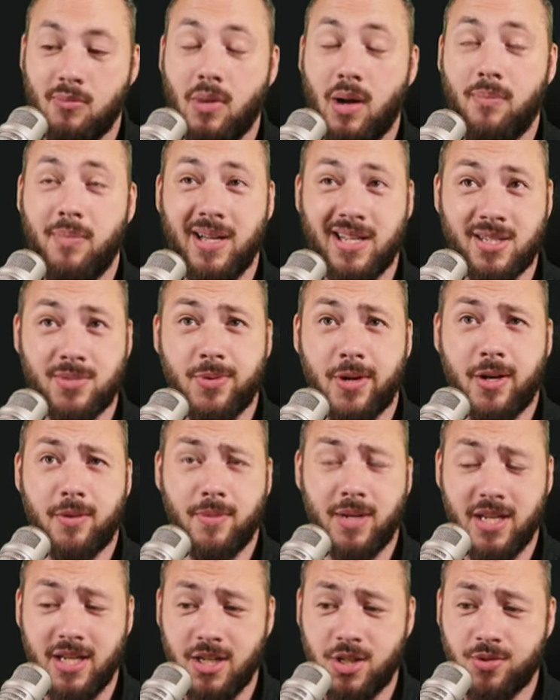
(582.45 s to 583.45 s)
My best
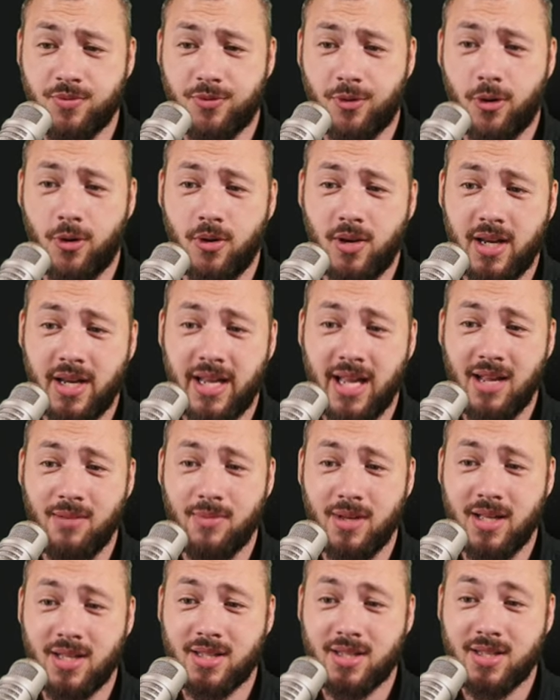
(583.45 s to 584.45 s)
recommendation for early game
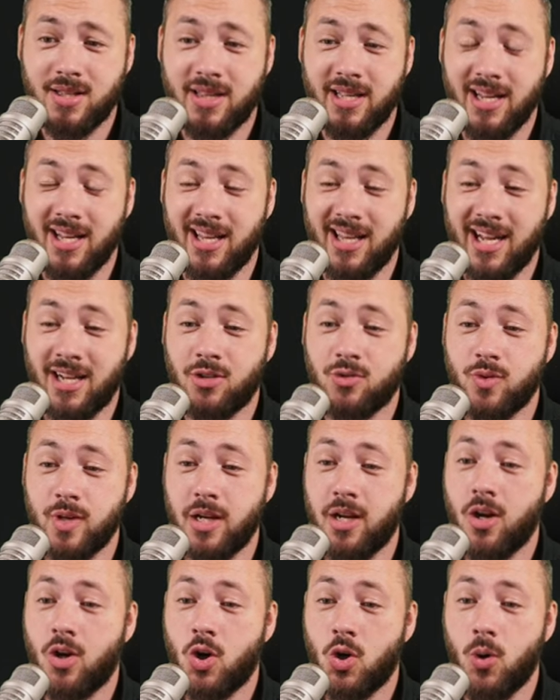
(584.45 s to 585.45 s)
is the electric
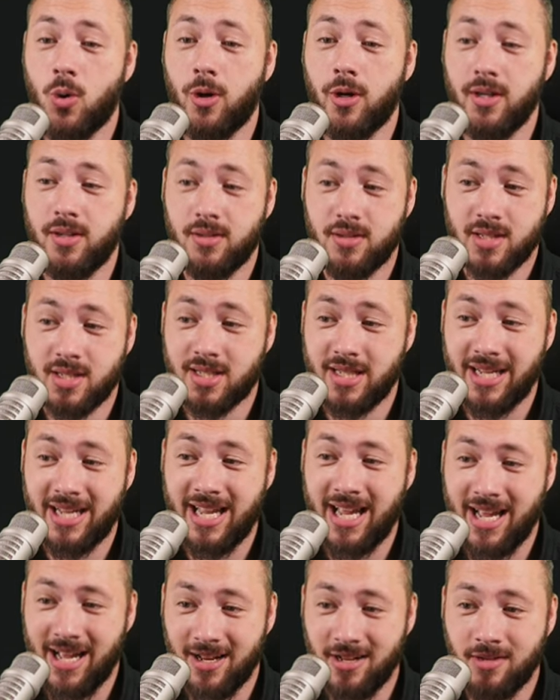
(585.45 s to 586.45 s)
coil stick
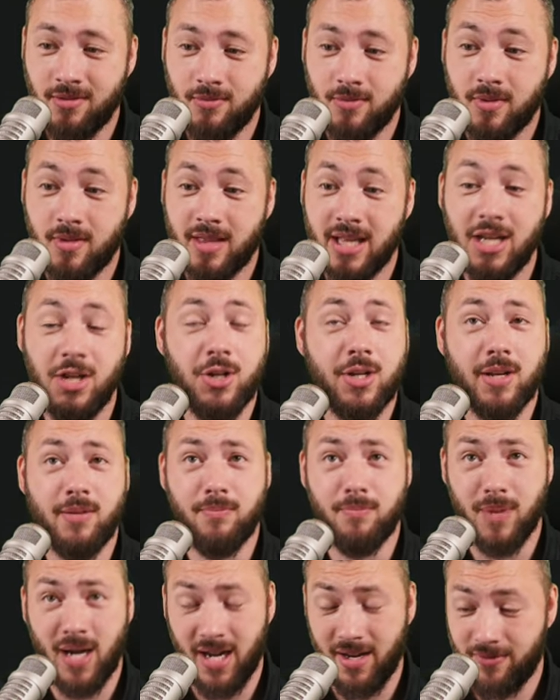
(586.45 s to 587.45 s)
hand that you
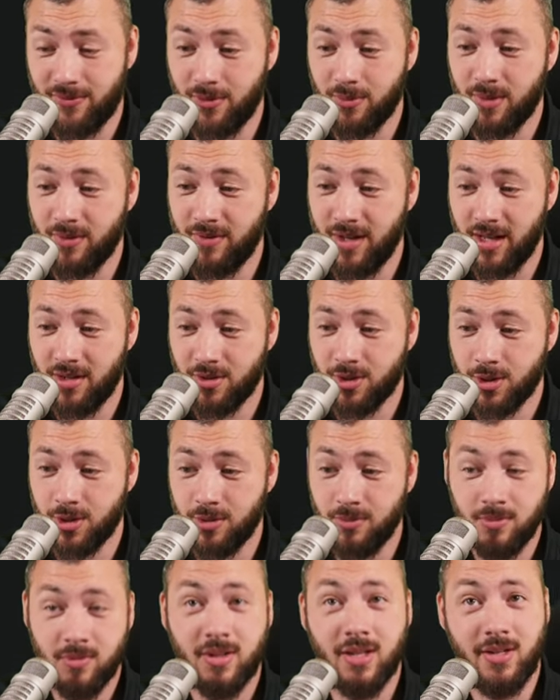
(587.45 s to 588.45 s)
can buy from a
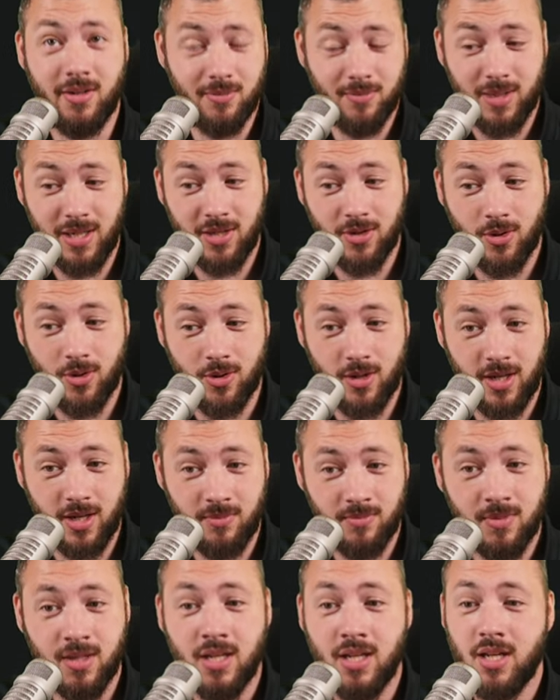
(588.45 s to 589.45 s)
vendor that you meet
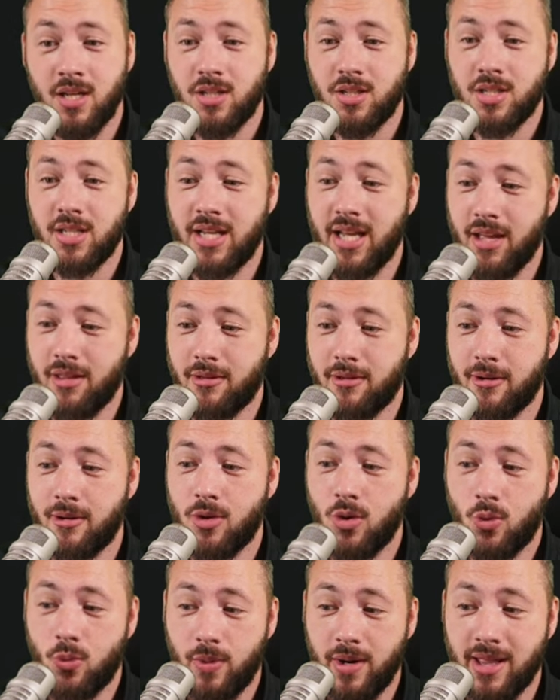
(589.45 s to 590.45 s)
early, together
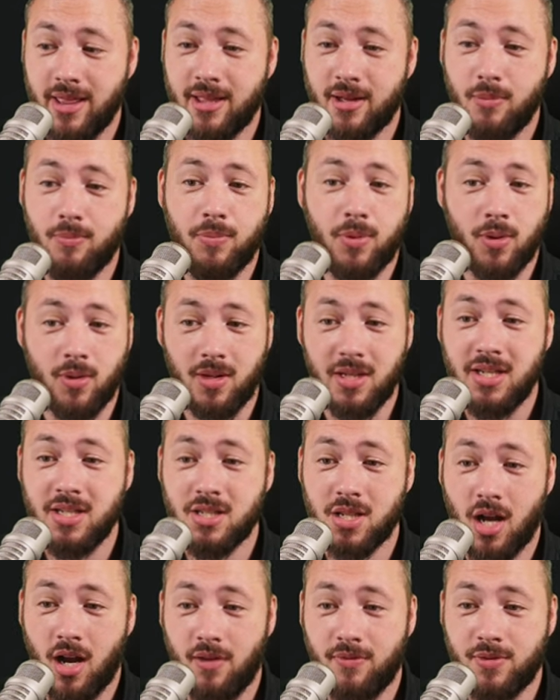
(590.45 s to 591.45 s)
with the
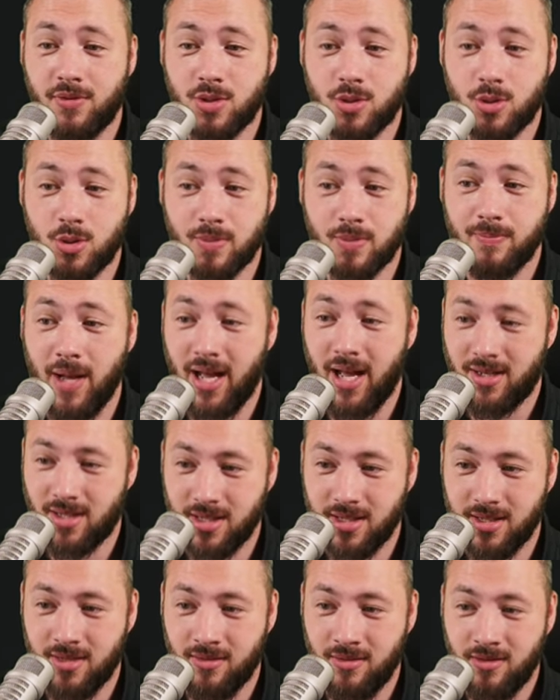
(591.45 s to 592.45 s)
police officer's
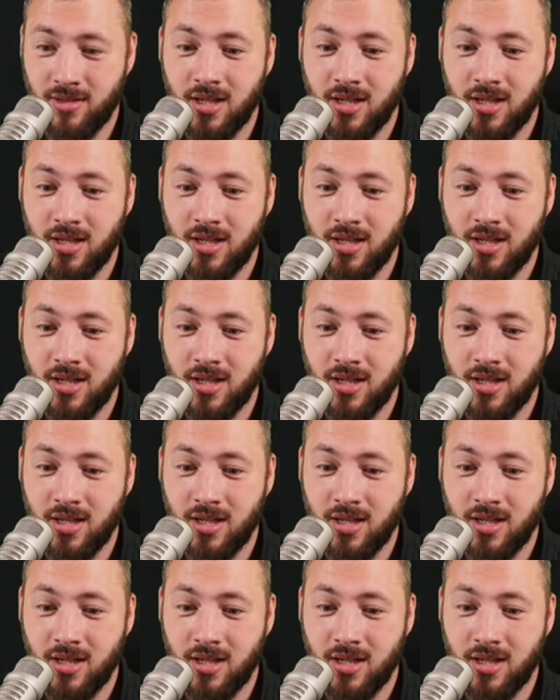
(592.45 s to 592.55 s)
baton,